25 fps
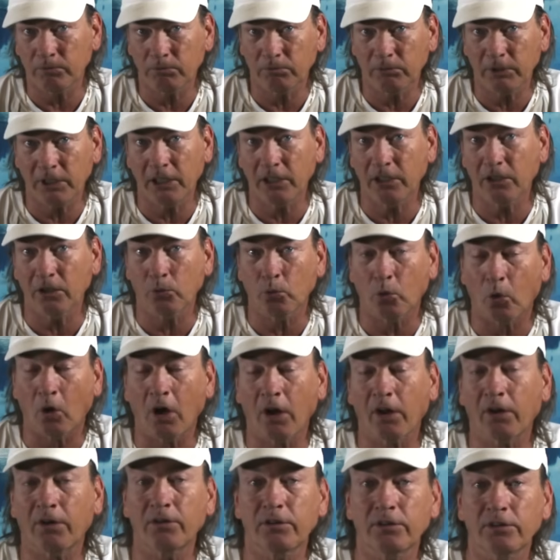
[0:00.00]
heated
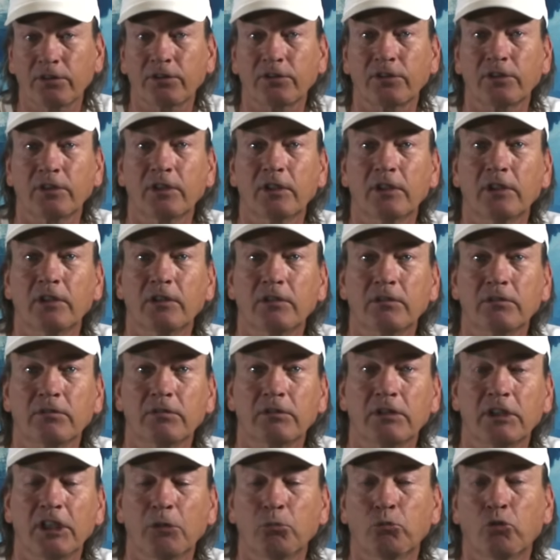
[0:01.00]
waters to
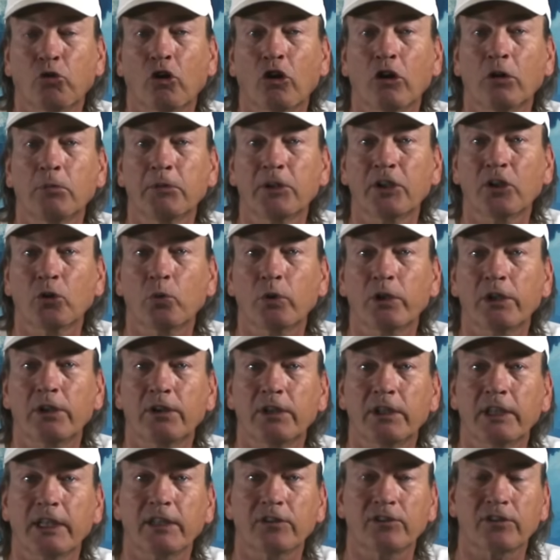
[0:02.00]
keep warm in the
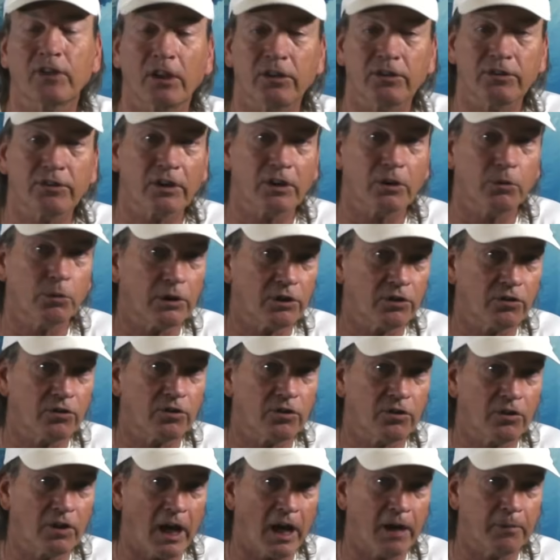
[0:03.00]
winter, and that sounds like
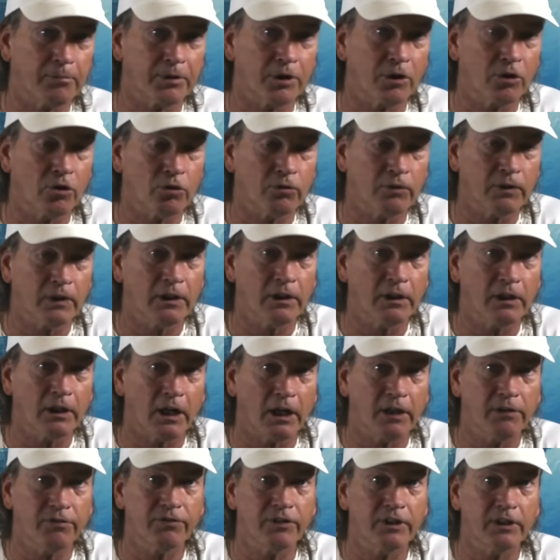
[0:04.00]
what's happening over in
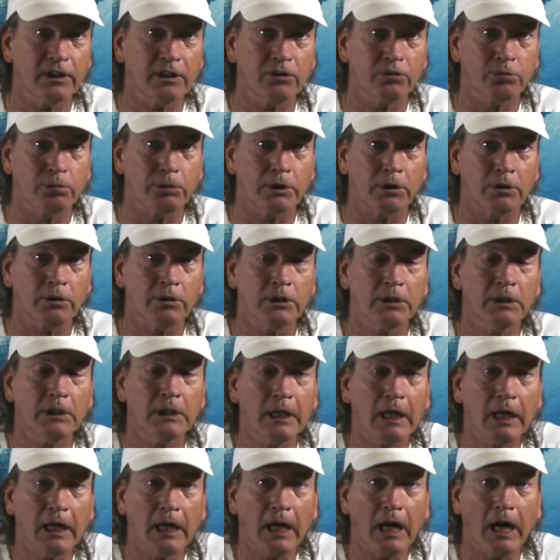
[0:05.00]
Haifa, Israel.
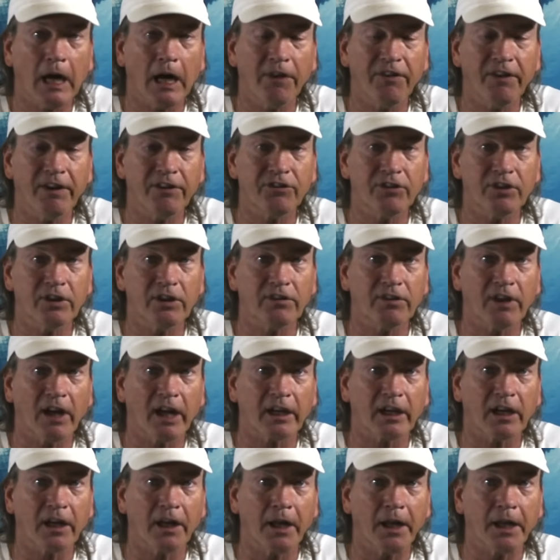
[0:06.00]
That's the
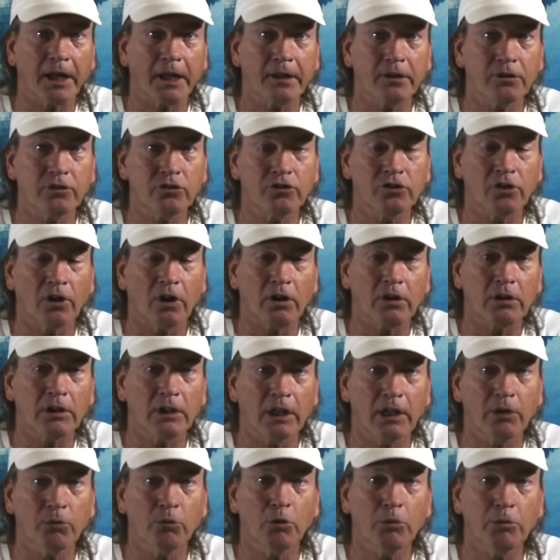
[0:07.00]
attack on Hanan and
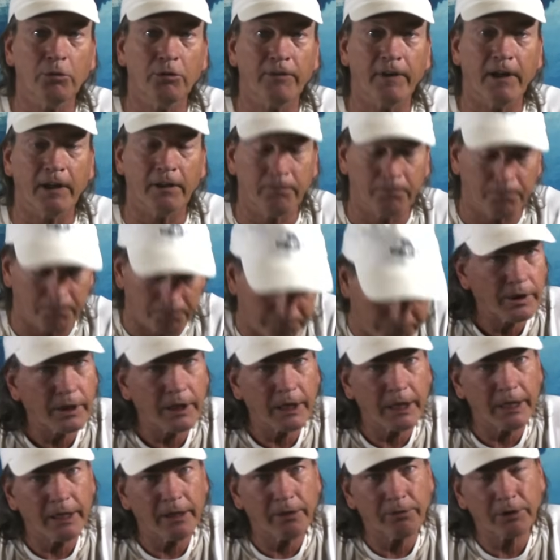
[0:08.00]
Shaul, and we'll move on.
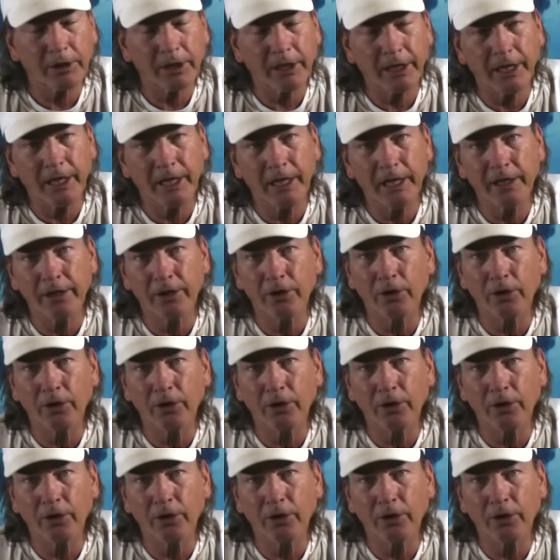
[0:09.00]
Okay, now we're going to head